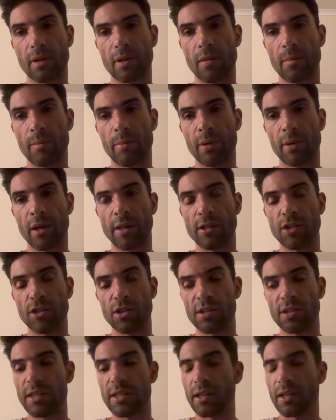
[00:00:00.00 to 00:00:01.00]
but I
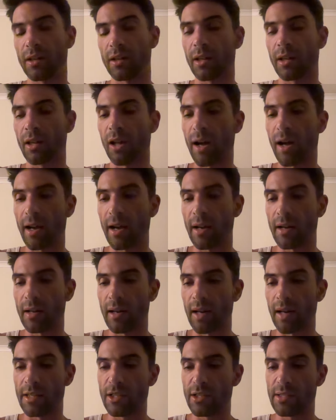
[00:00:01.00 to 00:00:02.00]
just didn't like.
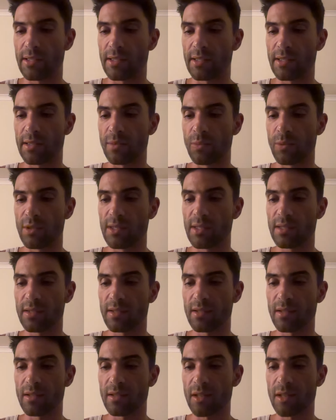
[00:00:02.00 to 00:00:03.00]
I just was
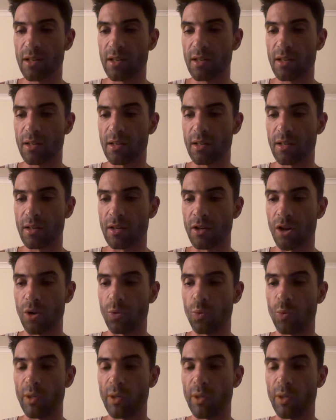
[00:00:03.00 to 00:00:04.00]

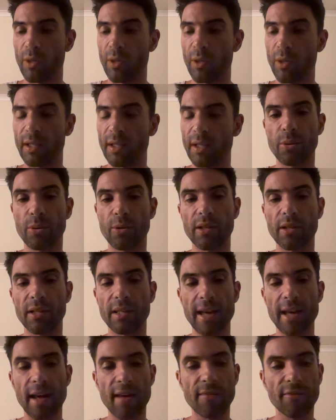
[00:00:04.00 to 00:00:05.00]
not willing to put in
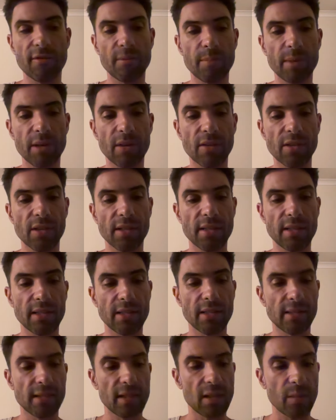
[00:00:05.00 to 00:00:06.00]
the effort because I
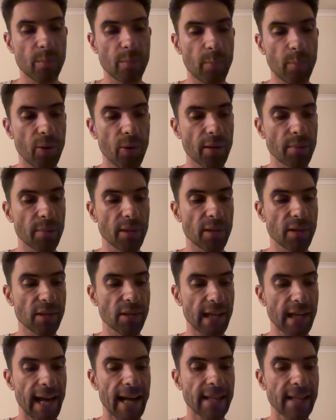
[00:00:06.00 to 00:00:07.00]
didn't see a point because
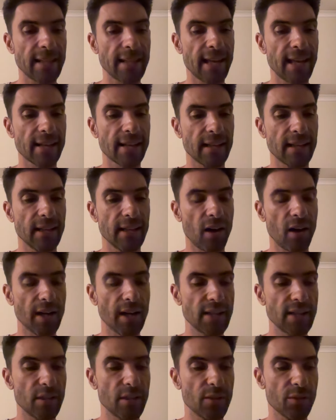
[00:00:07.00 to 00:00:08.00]
I had that
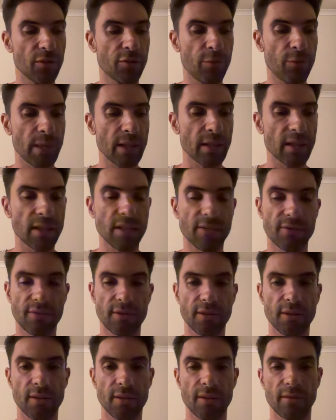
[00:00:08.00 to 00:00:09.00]
idea of being gifted.